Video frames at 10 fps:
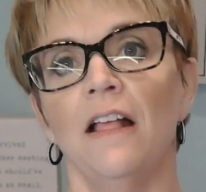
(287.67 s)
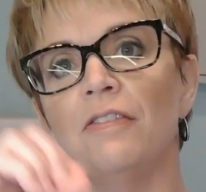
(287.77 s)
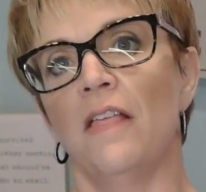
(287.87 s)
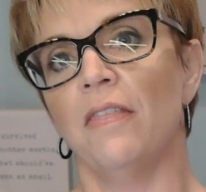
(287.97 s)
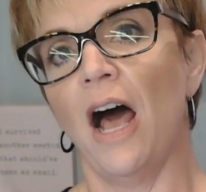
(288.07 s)

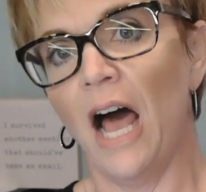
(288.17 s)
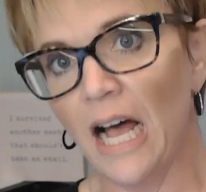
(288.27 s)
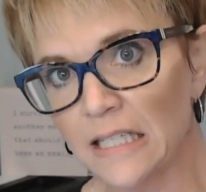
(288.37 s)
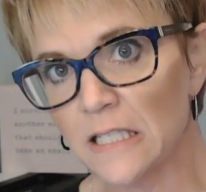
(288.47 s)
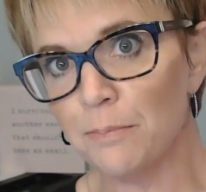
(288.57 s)
then the
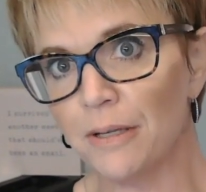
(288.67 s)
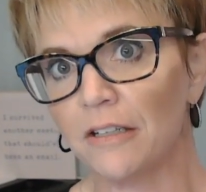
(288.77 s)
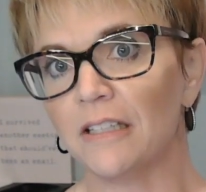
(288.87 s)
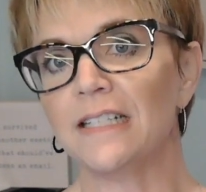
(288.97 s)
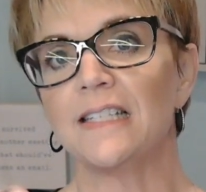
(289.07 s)

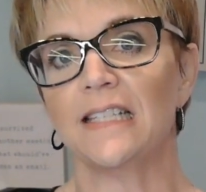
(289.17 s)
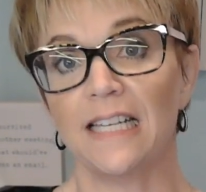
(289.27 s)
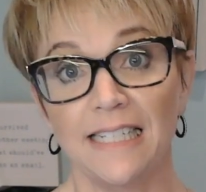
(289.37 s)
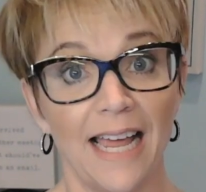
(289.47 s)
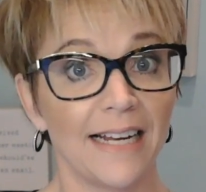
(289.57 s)
hospitalist
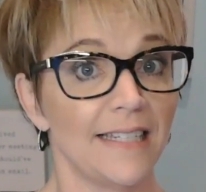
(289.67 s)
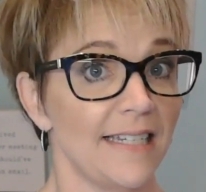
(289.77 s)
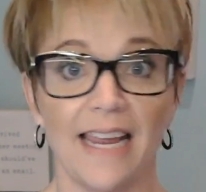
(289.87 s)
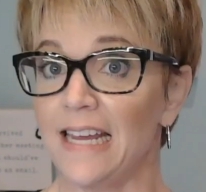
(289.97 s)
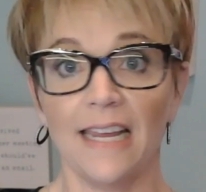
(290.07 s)
the next
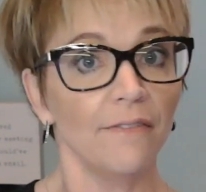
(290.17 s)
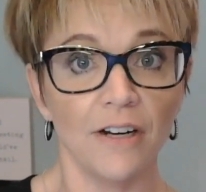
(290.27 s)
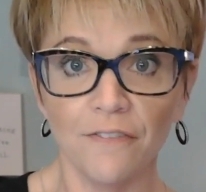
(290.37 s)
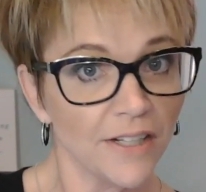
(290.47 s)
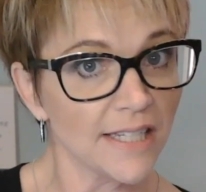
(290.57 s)
day, even
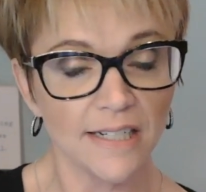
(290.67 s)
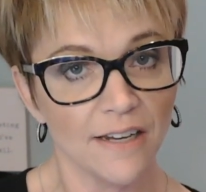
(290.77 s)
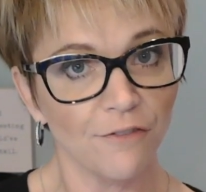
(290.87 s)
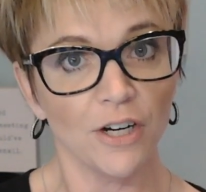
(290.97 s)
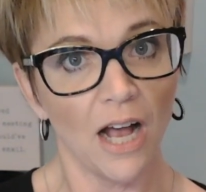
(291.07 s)
if it's a
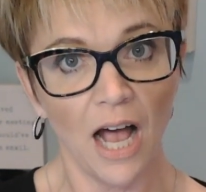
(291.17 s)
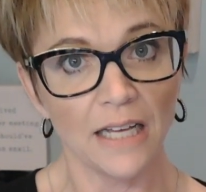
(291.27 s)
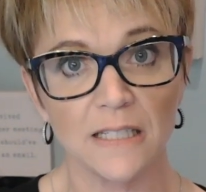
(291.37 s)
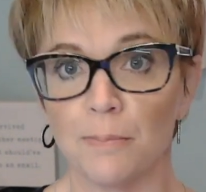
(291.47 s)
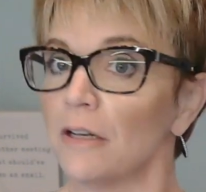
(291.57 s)
different
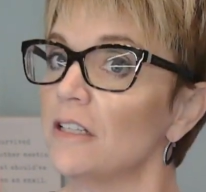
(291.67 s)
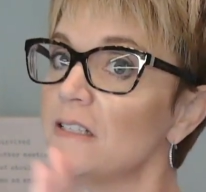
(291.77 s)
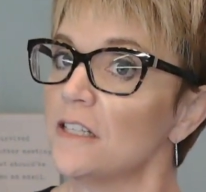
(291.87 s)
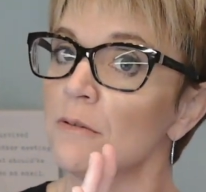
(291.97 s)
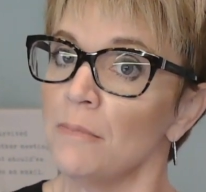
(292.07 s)

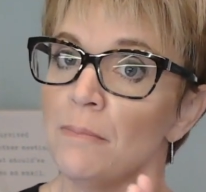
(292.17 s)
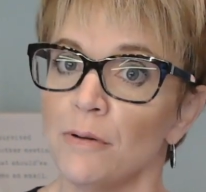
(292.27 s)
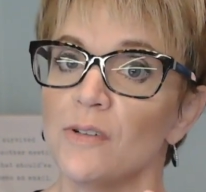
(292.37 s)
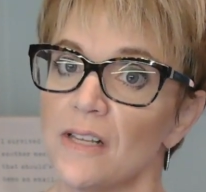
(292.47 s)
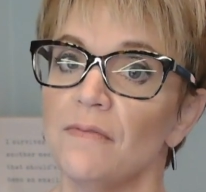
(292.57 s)
hospitalist, they're
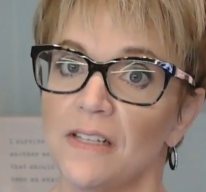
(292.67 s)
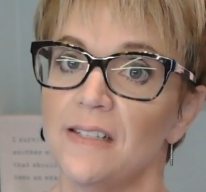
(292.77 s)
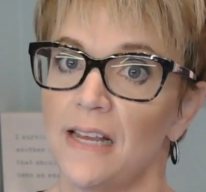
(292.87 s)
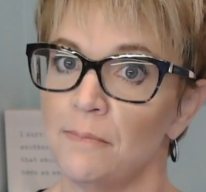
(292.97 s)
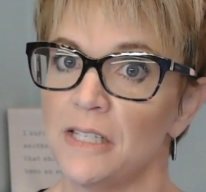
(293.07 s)
members of the
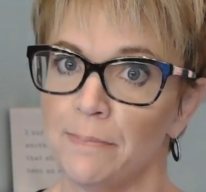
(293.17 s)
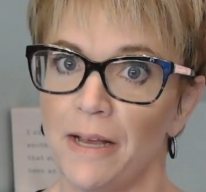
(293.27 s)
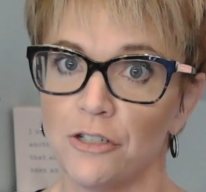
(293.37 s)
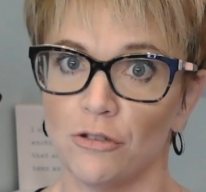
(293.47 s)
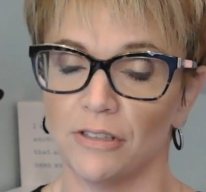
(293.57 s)
same
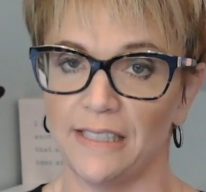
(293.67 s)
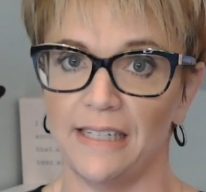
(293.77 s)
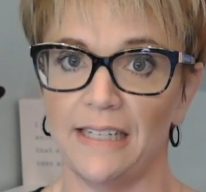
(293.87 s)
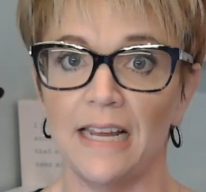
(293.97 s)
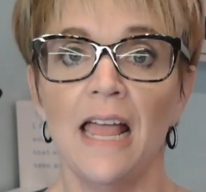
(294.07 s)

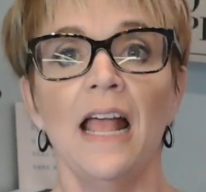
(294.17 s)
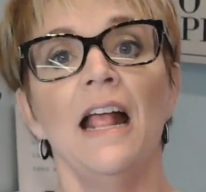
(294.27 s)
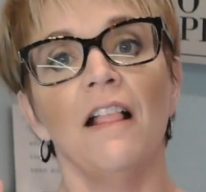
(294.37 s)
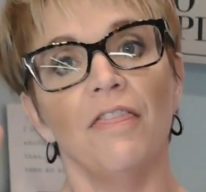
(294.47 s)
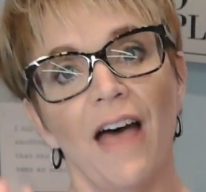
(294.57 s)
specialty,
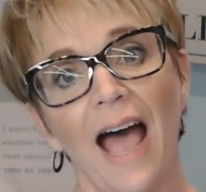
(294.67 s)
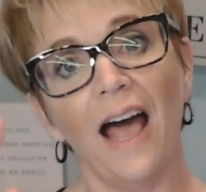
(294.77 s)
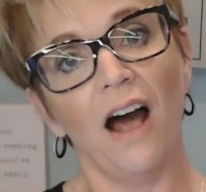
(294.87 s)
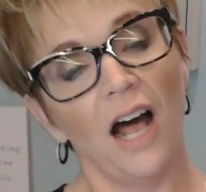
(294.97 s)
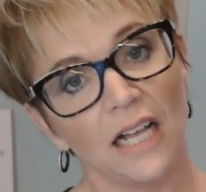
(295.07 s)

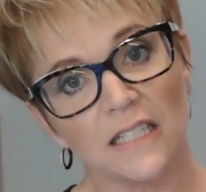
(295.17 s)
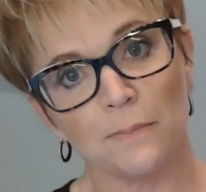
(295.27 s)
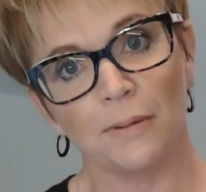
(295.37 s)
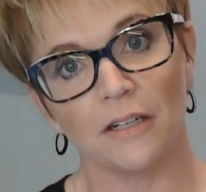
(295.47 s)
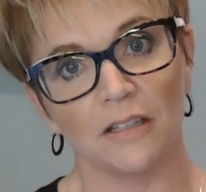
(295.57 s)
that
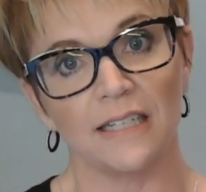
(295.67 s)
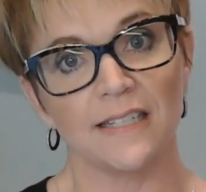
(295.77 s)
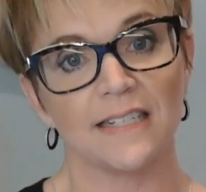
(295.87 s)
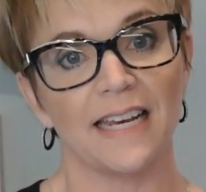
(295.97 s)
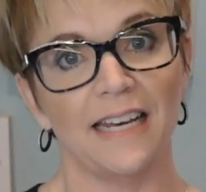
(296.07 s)

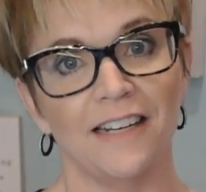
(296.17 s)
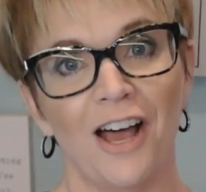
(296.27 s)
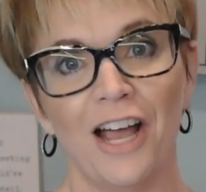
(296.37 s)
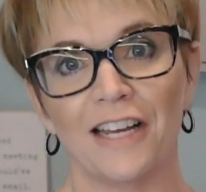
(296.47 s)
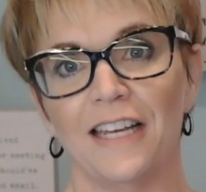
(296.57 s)
hospitalist
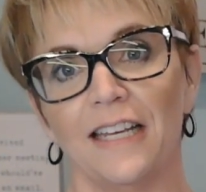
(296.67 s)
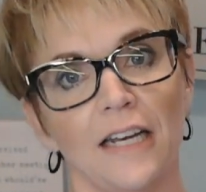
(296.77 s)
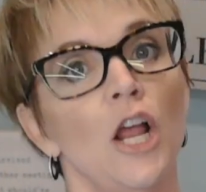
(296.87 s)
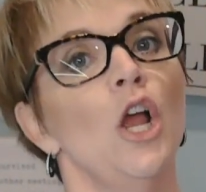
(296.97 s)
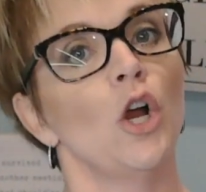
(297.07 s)
cannot
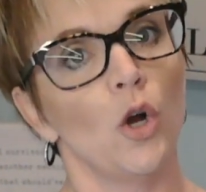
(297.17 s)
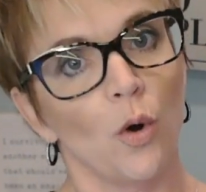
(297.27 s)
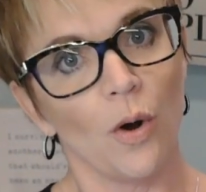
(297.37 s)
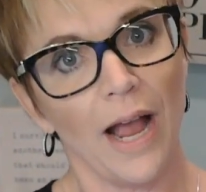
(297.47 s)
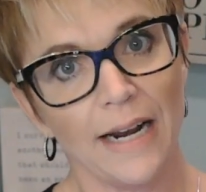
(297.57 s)
get
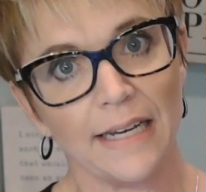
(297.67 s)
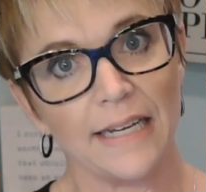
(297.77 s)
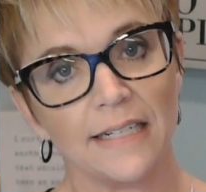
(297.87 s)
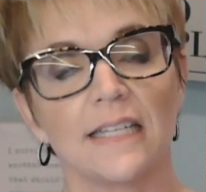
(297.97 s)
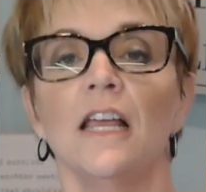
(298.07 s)

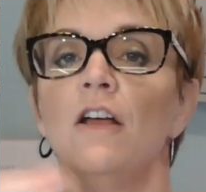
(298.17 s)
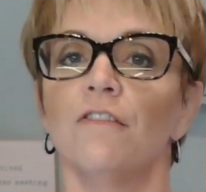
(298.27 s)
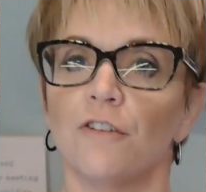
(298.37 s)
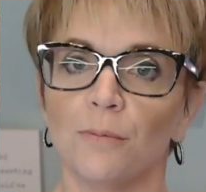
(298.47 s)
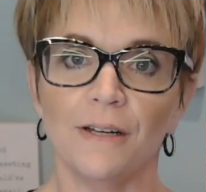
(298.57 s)
credit
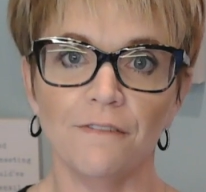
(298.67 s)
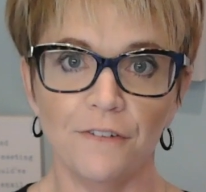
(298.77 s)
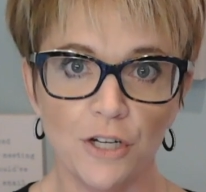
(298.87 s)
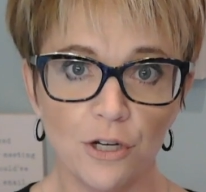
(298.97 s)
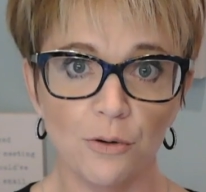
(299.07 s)
for
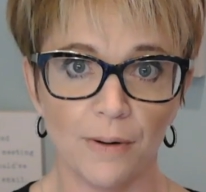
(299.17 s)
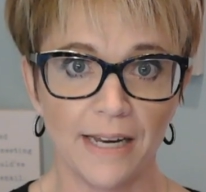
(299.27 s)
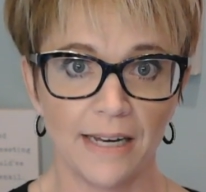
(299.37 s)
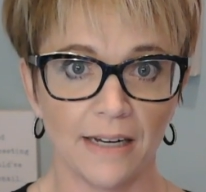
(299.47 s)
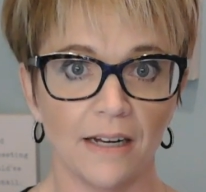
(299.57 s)

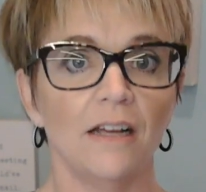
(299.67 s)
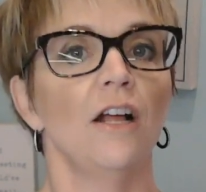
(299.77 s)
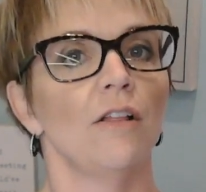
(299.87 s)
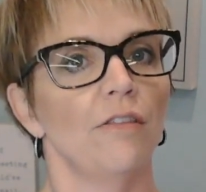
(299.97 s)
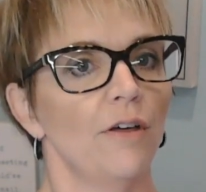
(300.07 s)
reviewing
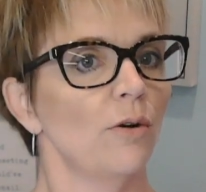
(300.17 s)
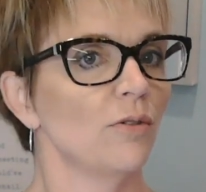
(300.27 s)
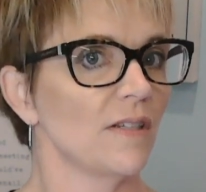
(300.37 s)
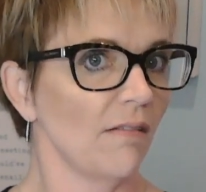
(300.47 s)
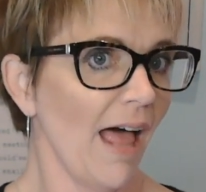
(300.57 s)

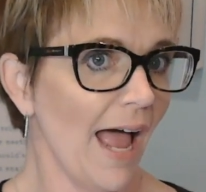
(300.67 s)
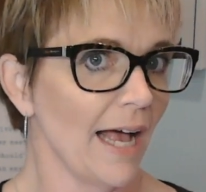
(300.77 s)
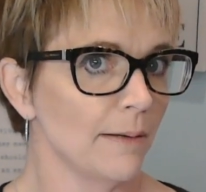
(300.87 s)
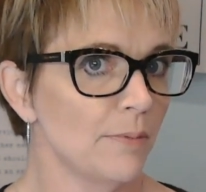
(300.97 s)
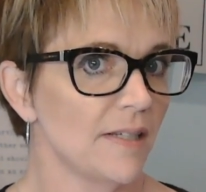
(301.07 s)
those
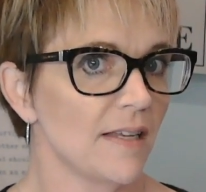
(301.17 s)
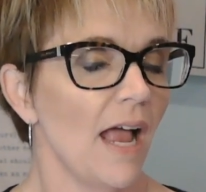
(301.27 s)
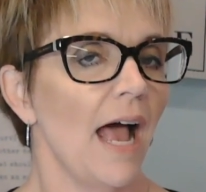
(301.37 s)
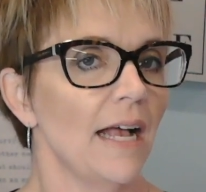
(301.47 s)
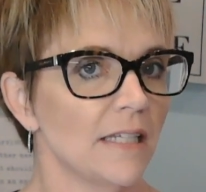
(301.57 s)
labs
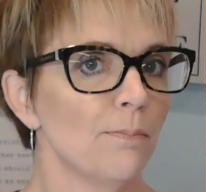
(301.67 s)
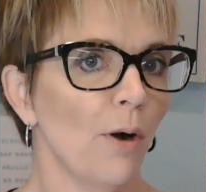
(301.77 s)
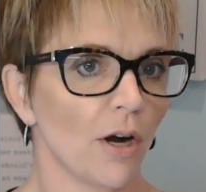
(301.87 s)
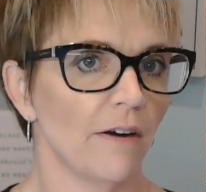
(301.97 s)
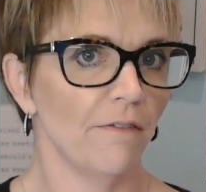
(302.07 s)
as
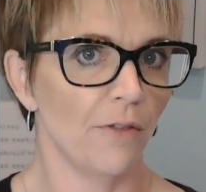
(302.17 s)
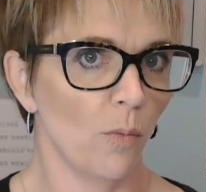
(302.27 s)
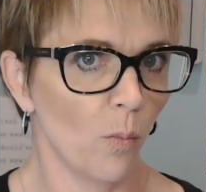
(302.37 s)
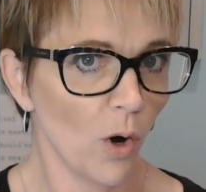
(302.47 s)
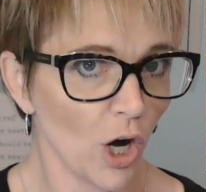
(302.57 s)
part of the
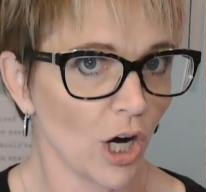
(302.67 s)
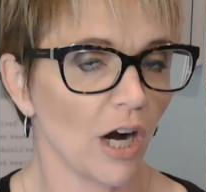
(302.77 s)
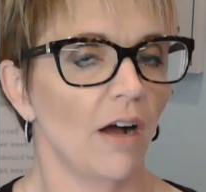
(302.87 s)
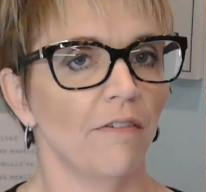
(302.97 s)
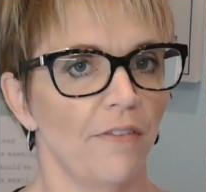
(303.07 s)
work
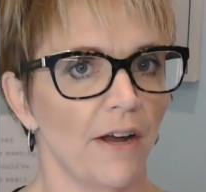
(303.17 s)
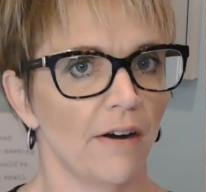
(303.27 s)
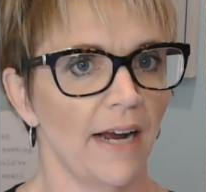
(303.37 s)
of their